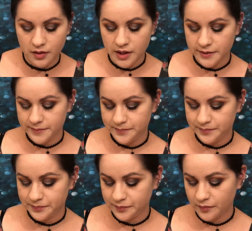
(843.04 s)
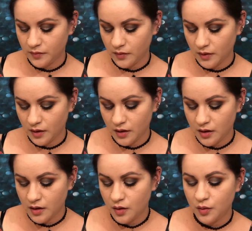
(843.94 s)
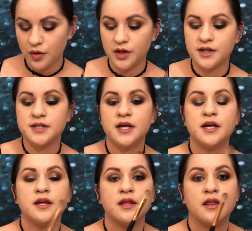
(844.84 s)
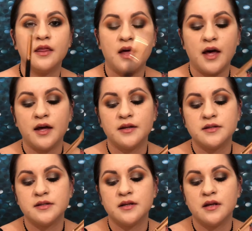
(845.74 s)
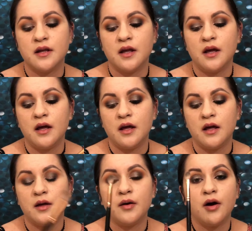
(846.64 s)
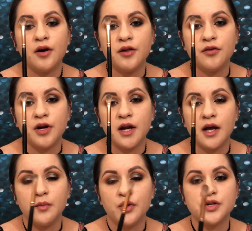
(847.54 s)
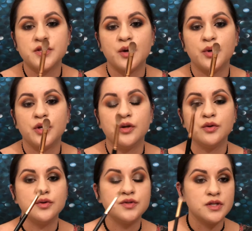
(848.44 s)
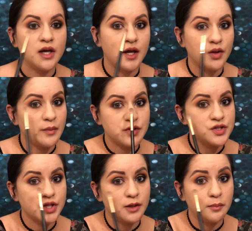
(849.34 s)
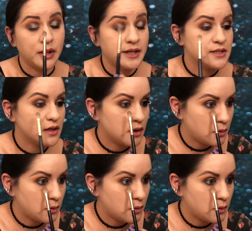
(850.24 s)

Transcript: Right. You're gonna take that R39 brush that we used, and I'm just gonna blend it.